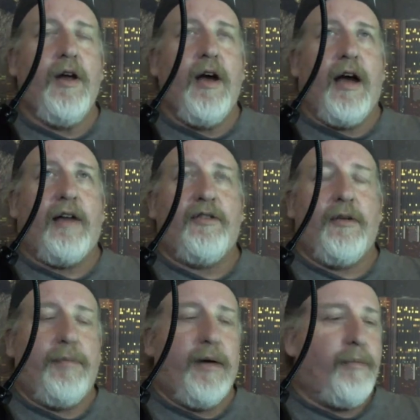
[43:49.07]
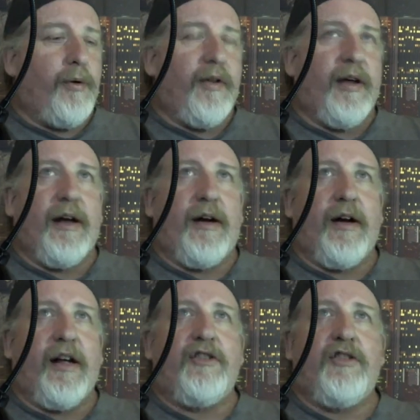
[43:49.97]
I see people that are
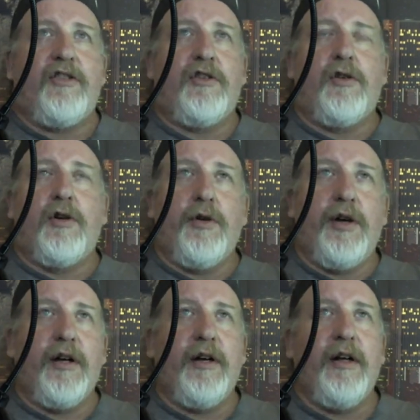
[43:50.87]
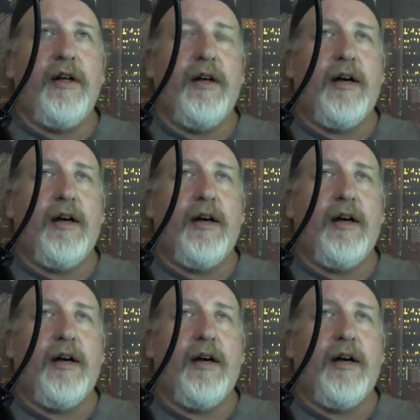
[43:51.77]
excluded